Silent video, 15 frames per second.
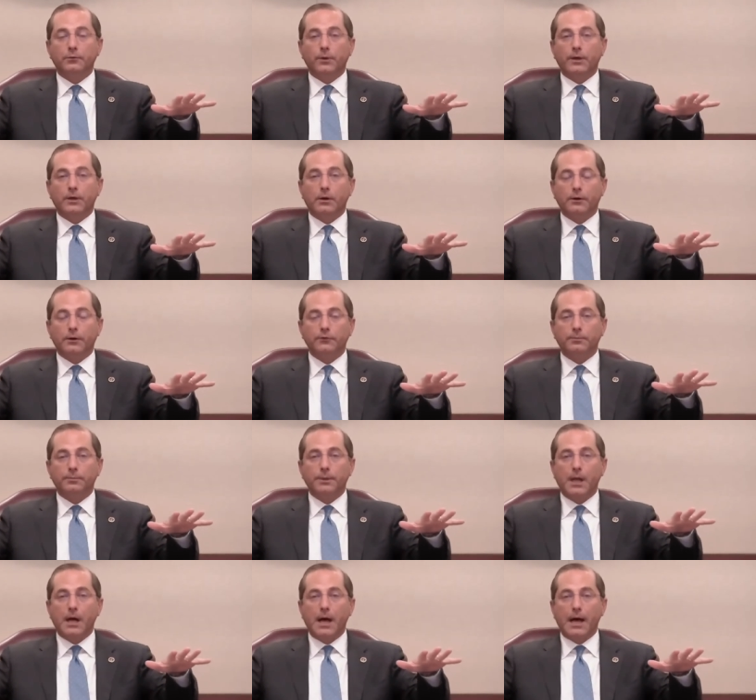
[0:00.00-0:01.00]
We call it a
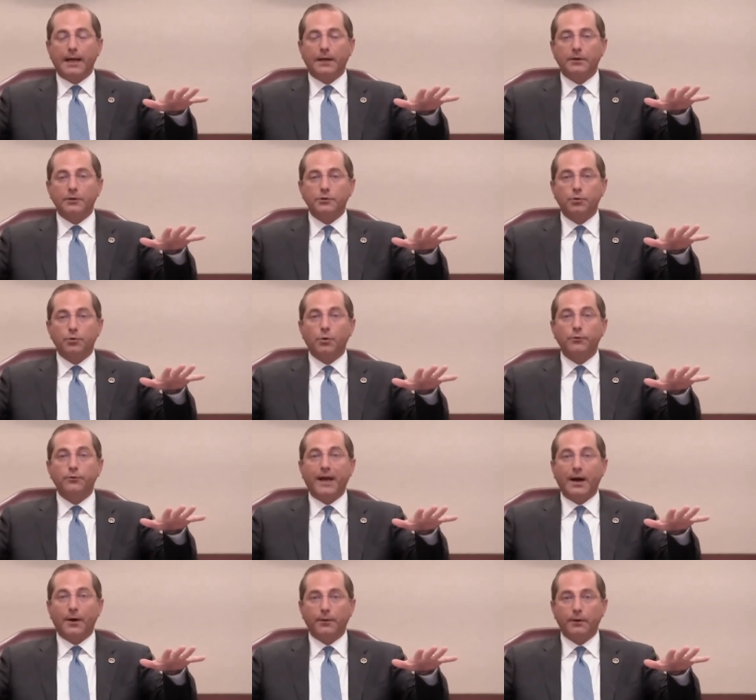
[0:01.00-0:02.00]
supply control
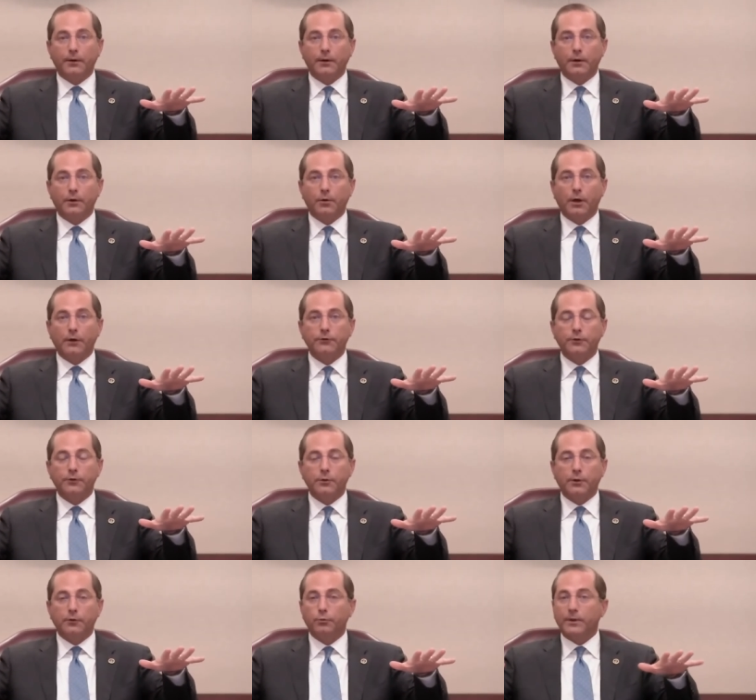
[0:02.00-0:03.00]
tower across the
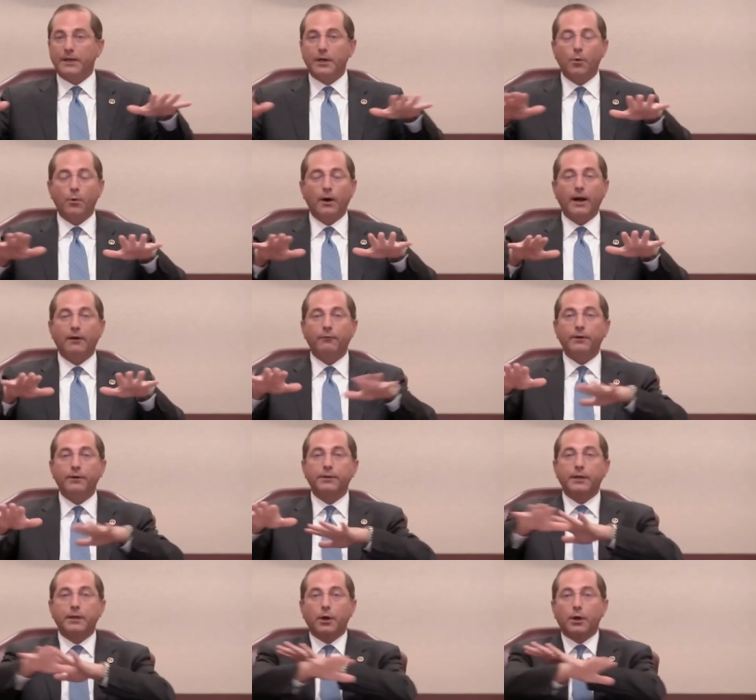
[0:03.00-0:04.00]
U.S. We know where
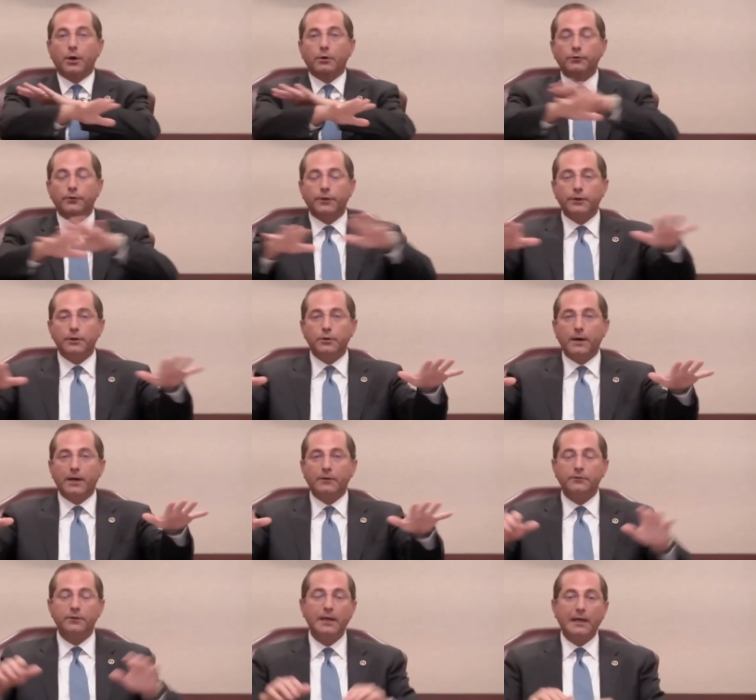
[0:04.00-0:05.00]
everything goes in the
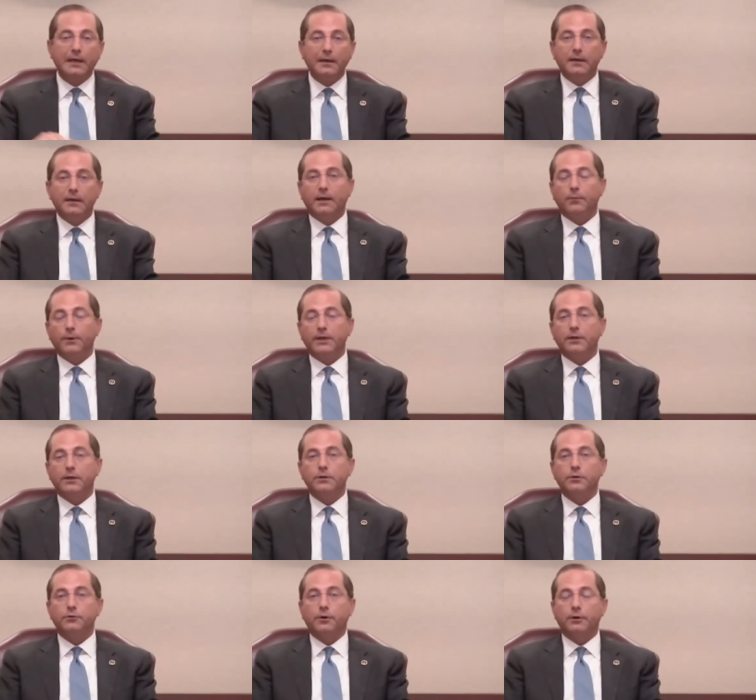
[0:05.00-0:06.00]
U.S., and we
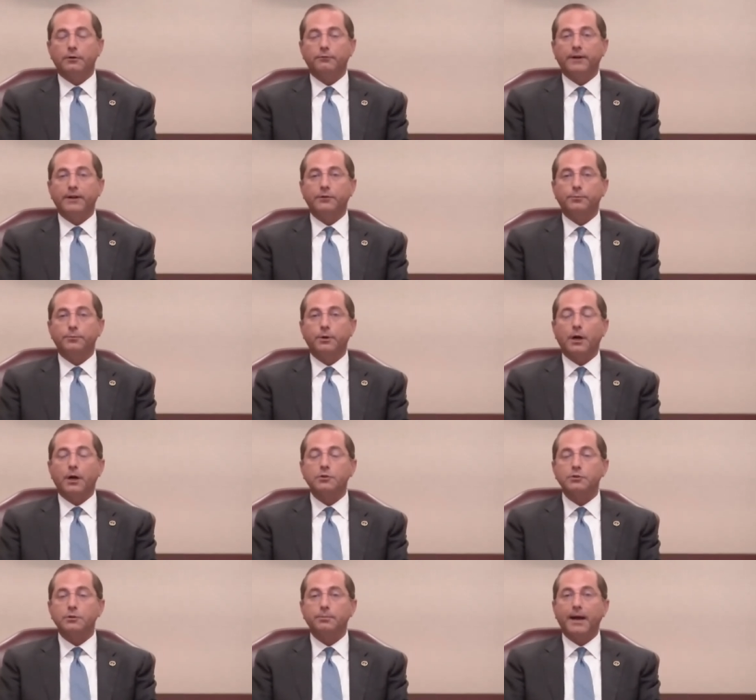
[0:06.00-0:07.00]
can use our defense
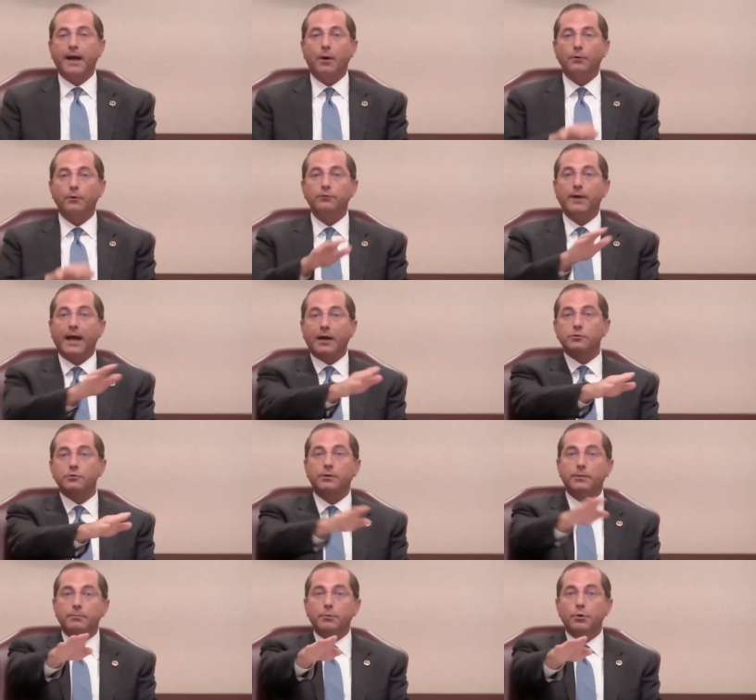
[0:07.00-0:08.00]
production powers to
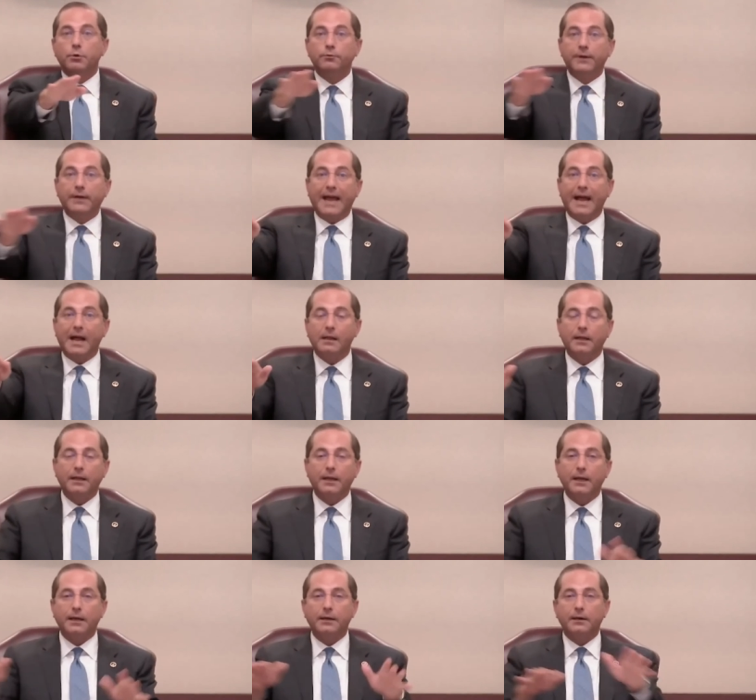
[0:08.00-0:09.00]
actually move it,
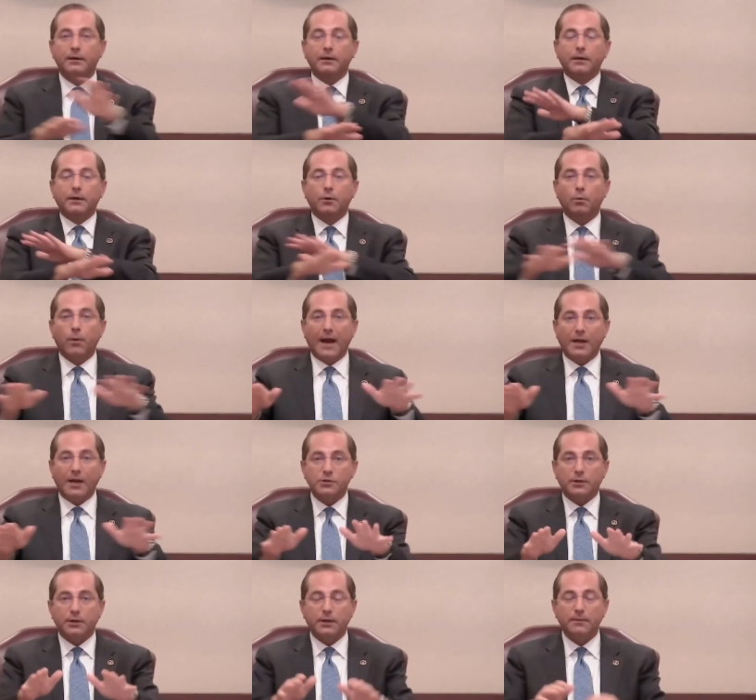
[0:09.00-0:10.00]
allocate it,
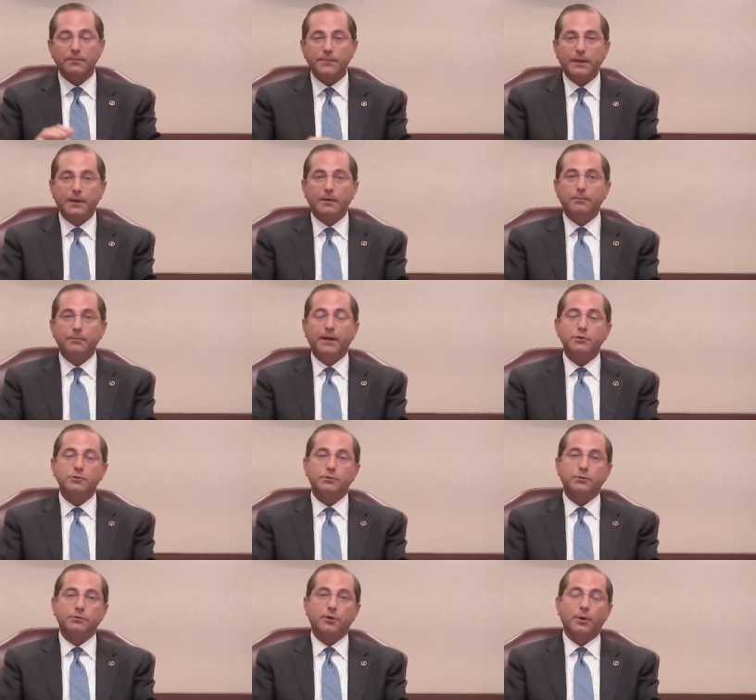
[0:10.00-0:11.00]
ration it, make
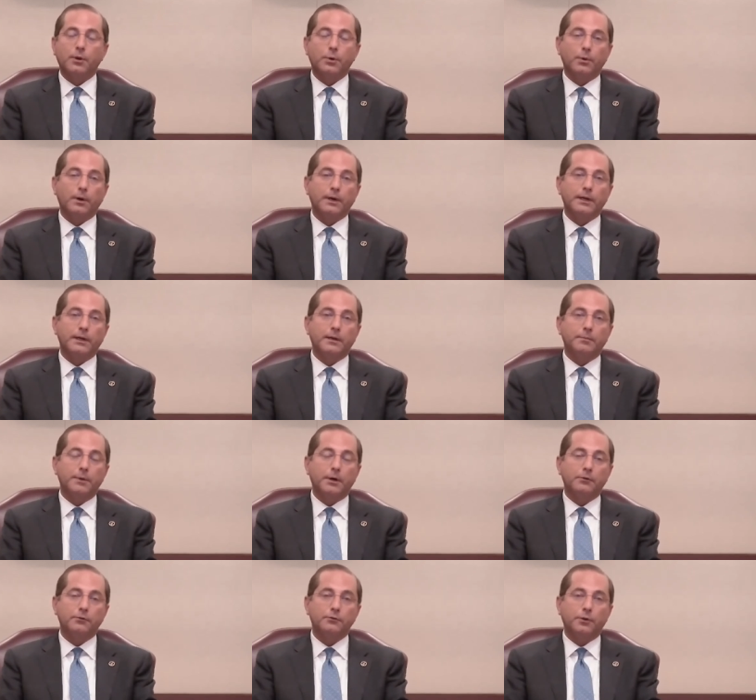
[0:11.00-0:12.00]
sure it's going where needed
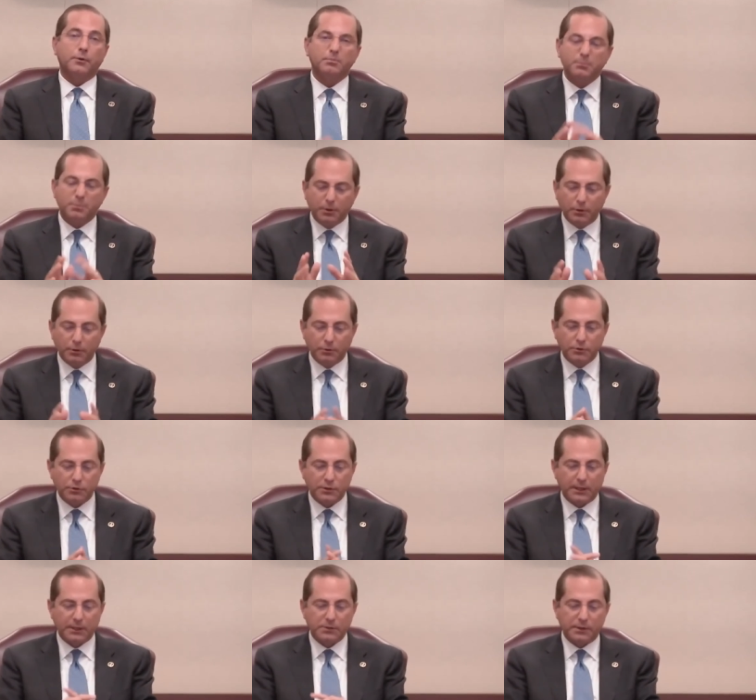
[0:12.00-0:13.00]
most. So huge
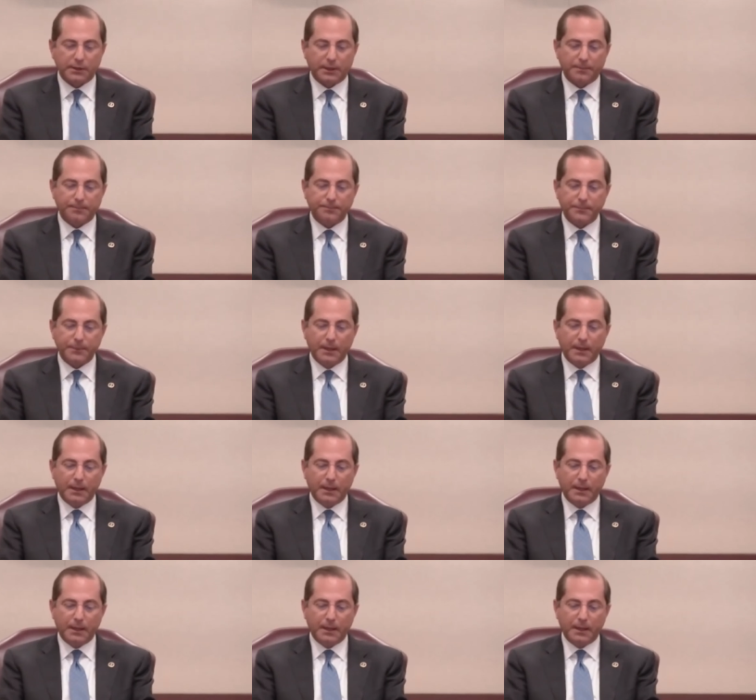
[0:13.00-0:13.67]
change there.